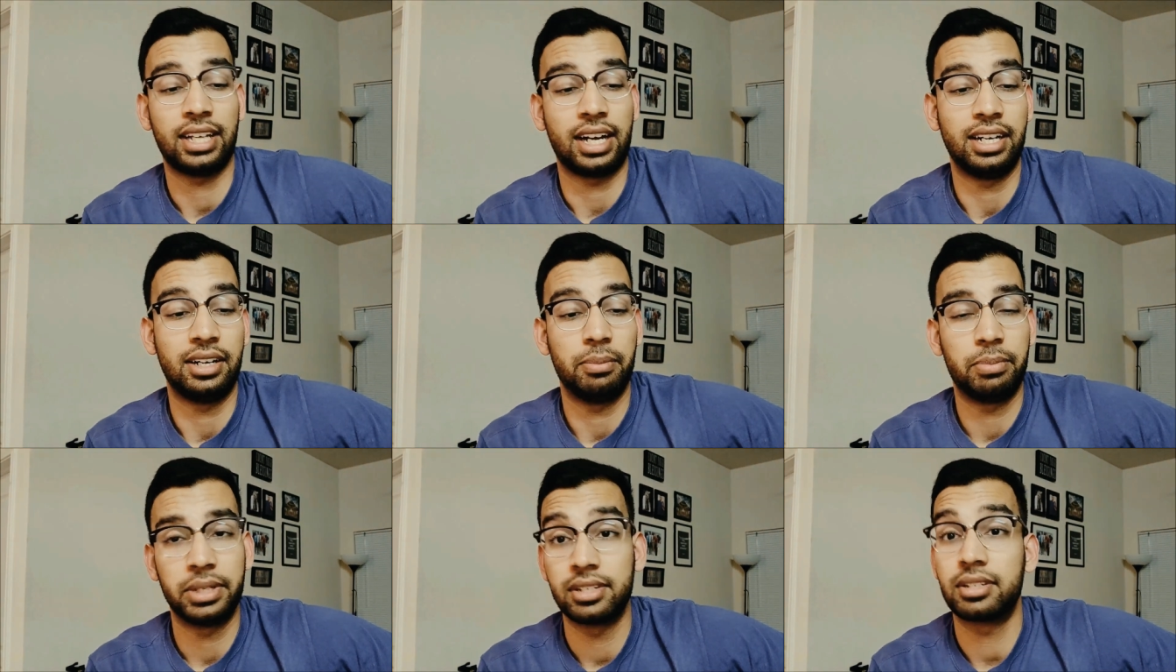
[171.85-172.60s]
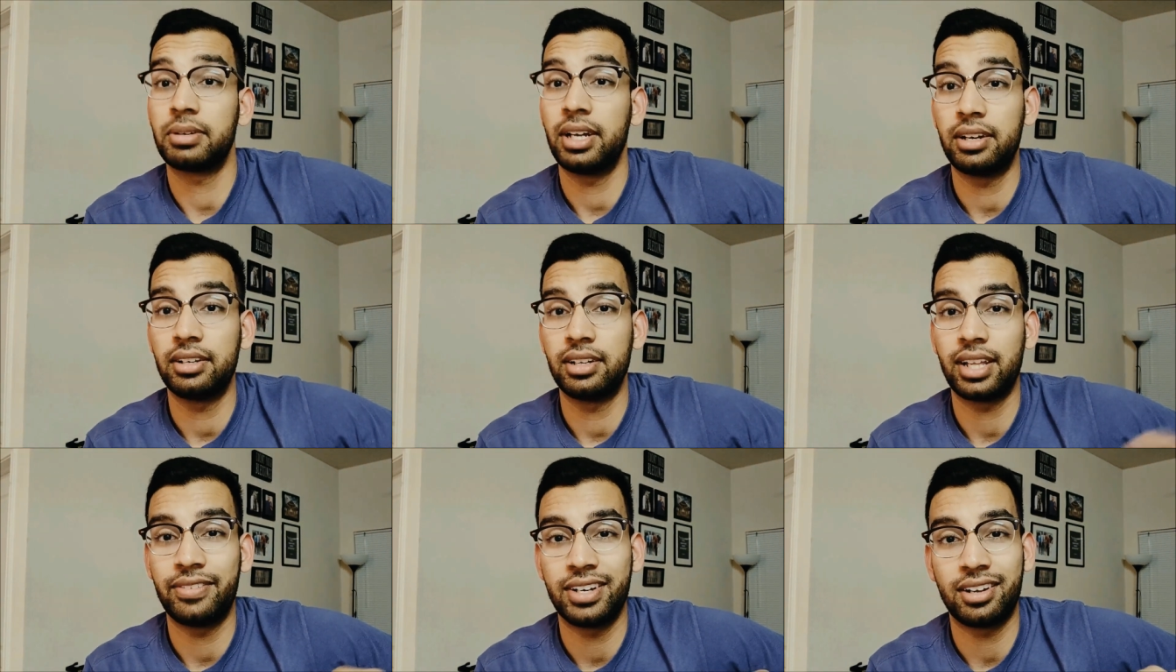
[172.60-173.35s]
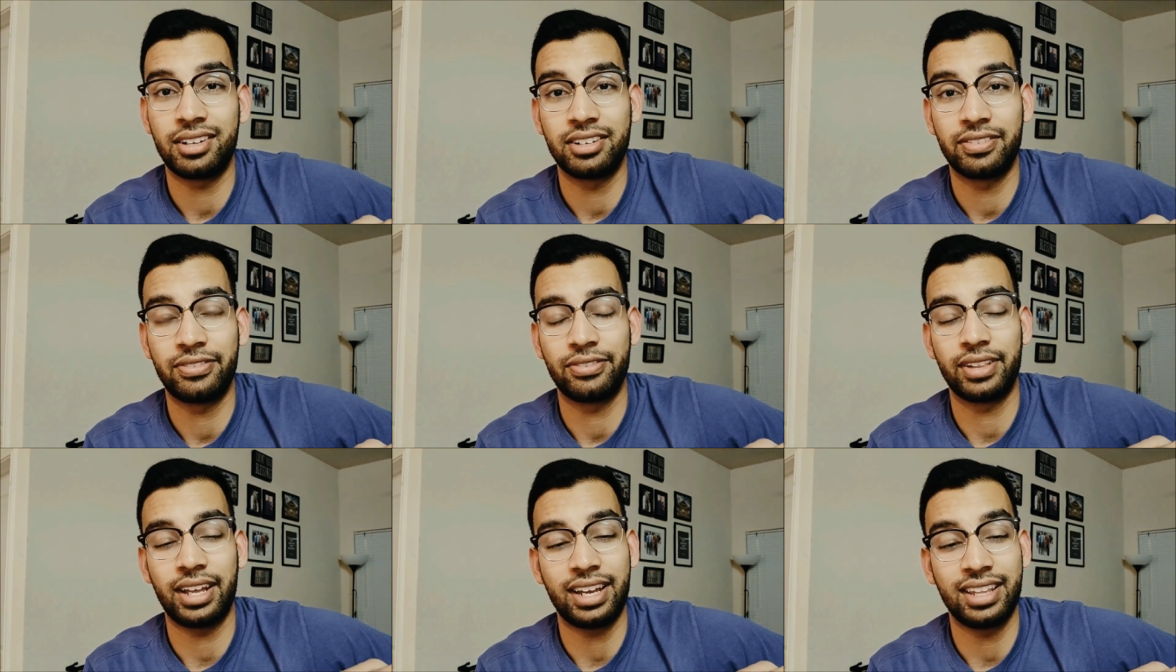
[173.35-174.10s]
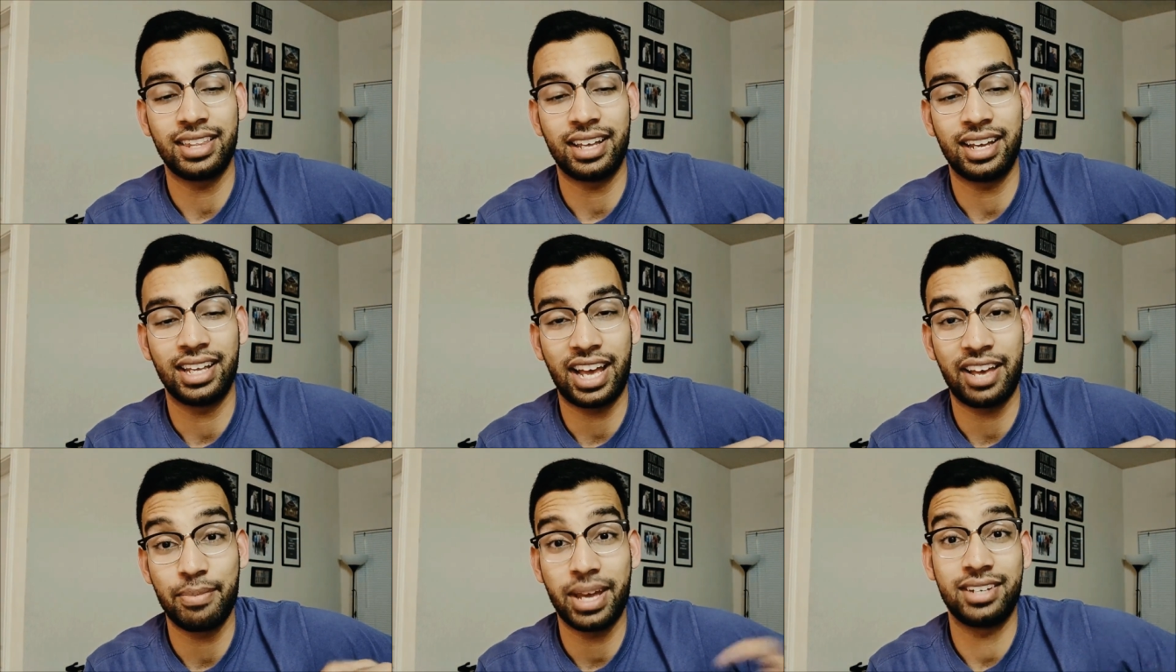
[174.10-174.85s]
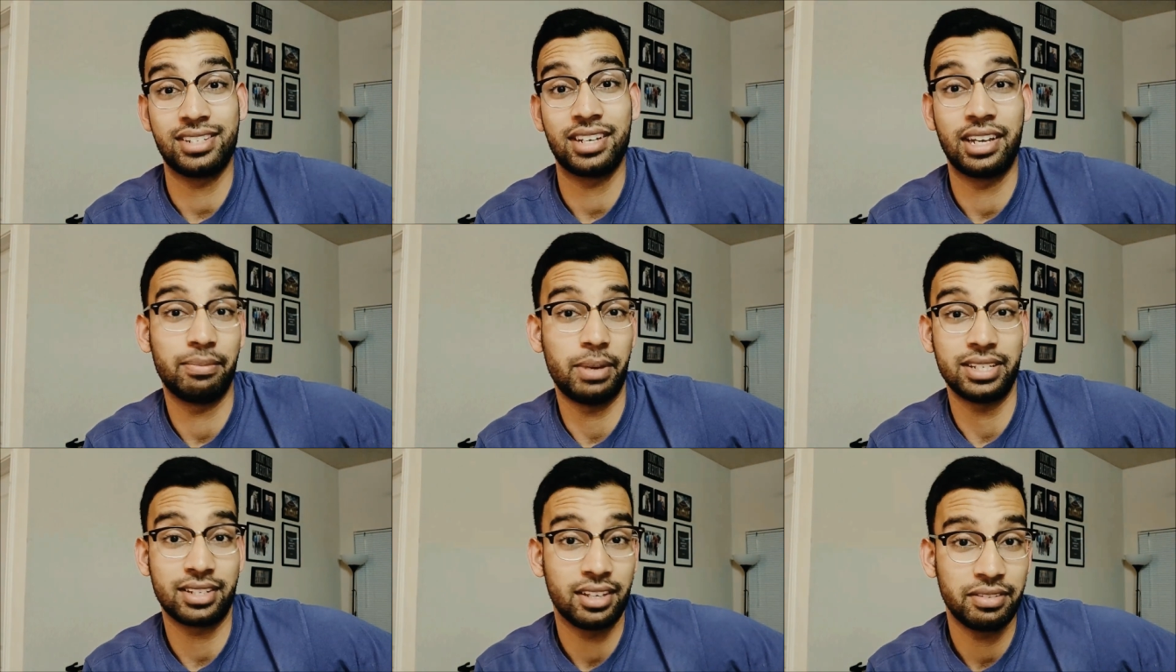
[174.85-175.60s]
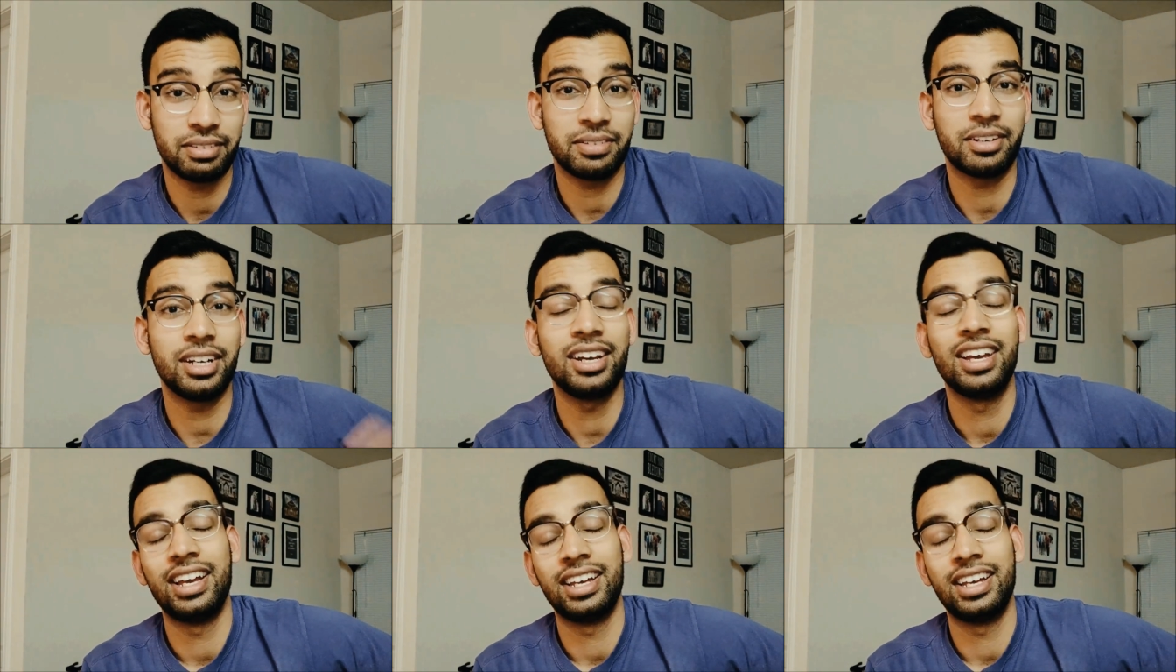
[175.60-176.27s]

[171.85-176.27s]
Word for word: Um, but it's a $311 flight that I've managed to get basically for free.